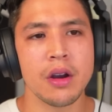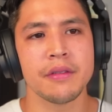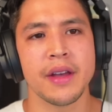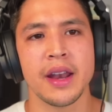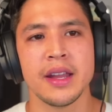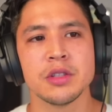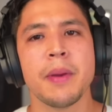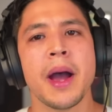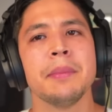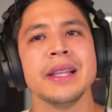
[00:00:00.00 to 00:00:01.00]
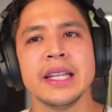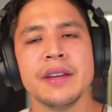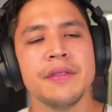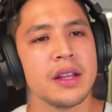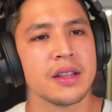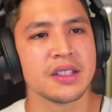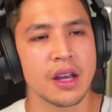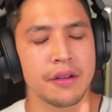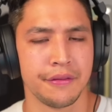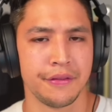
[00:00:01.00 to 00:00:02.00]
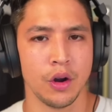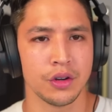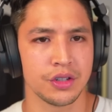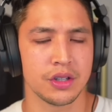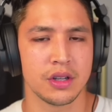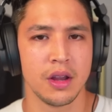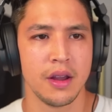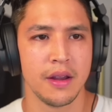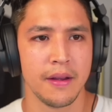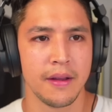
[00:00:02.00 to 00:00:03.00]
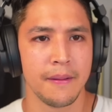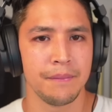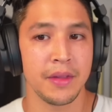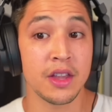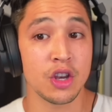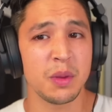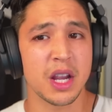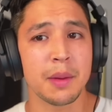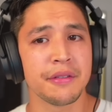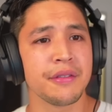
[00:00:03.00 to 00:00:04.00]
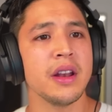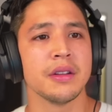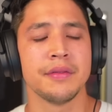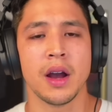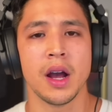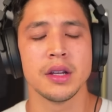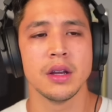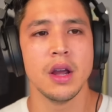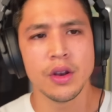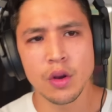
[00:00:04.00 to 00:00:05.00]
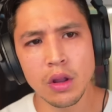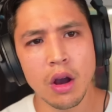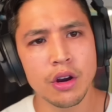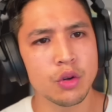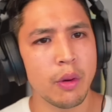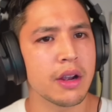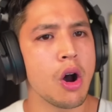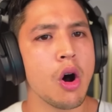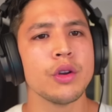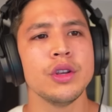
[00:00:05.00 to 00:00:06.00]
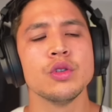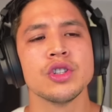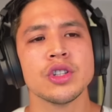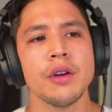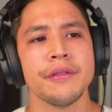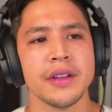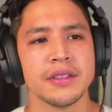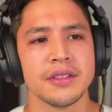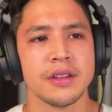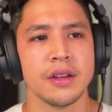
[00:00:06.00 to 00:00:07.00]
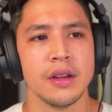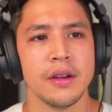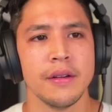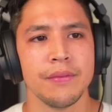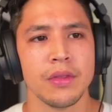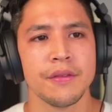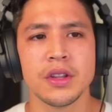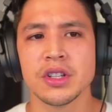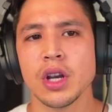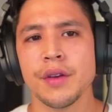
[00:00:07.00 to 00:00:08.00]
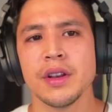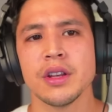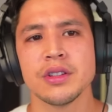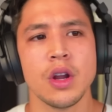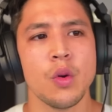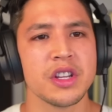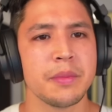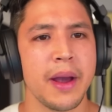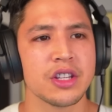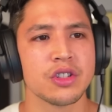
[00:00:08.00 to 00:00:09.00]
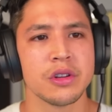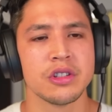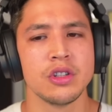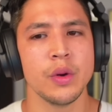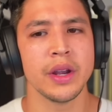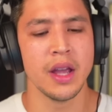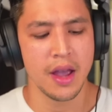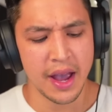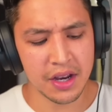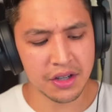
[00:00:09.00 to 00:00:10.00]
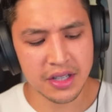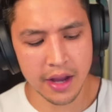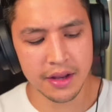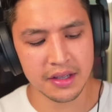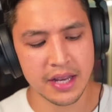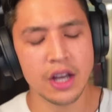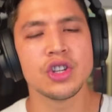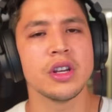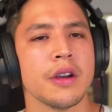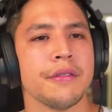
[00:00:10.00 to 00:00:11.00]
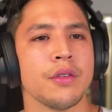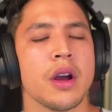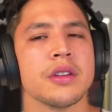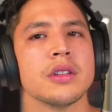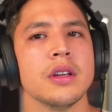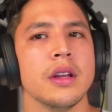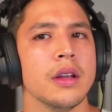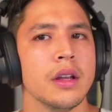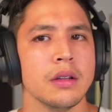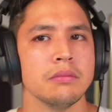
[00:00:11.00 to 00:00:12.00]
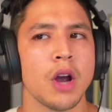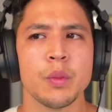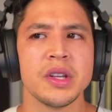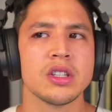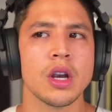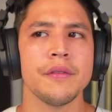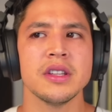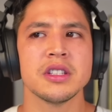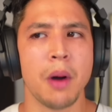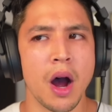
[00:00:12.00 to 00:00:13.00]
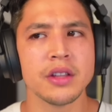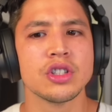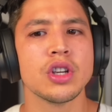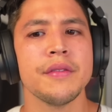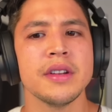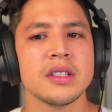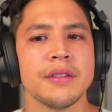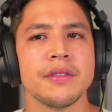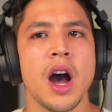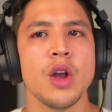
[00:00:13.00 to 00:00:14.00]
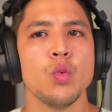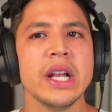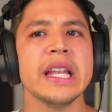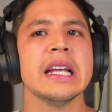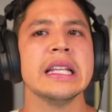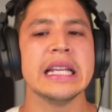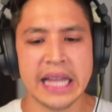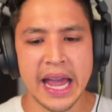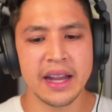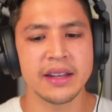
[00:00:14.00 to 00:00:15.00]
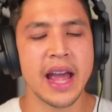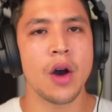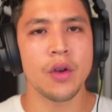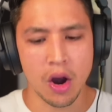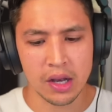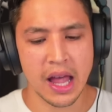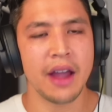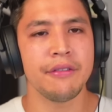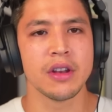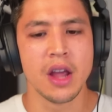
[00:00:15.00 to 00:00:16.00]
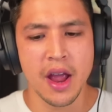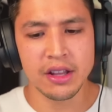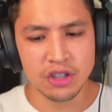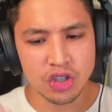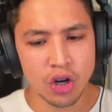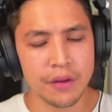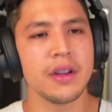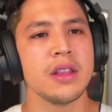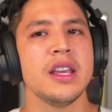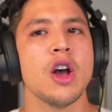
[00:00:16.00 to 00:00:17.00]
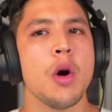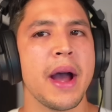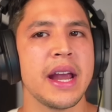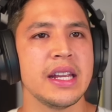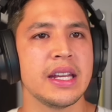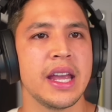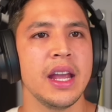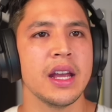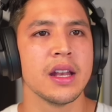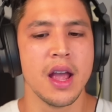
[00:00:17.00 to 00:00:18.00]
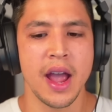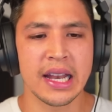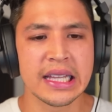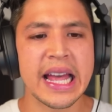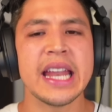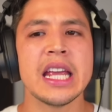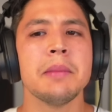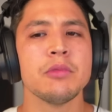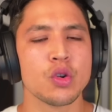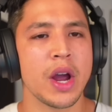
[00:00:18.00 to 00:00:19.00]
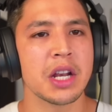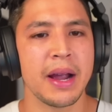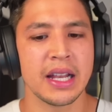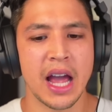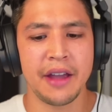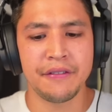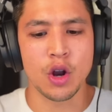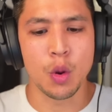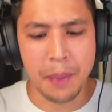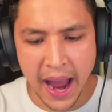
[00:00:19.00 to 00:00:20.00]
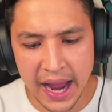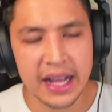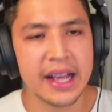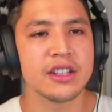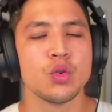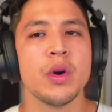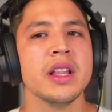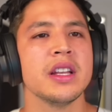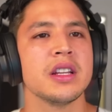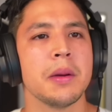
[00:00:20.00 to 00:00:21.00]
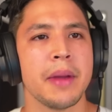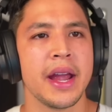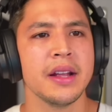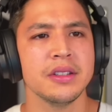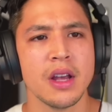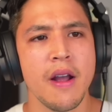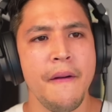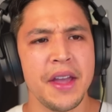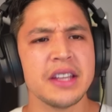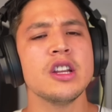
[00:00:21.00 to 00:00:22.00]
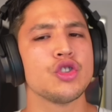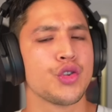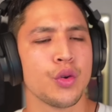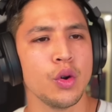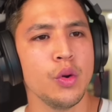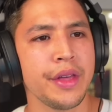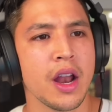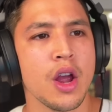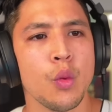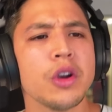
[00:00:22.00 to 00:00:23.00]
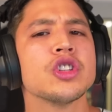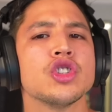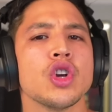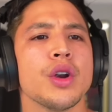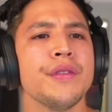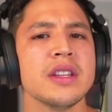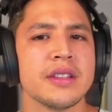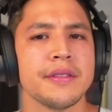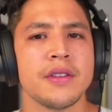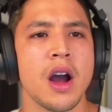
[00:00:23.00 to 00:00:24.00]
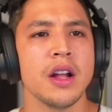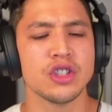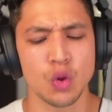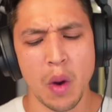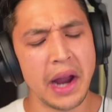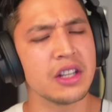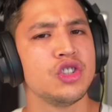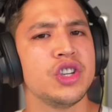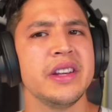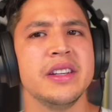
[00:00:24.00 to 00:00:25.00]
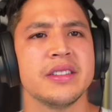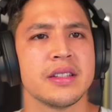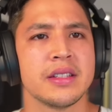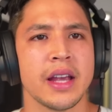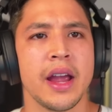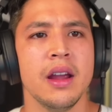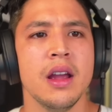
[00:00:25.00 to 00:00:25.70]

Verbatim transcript: of that is by believing in the Son first. And then you become a friend of God. No longer do I call you servants, for the servant doesn't know what his master is doing. And here's kind of the tension for us. Aren't we servants, bondservants of God, willingly laying down our life and serving the Almighty King and letting Him direct my life and obeying His will and commands? Isn't it true that we're servants of God? So why does Jesus say,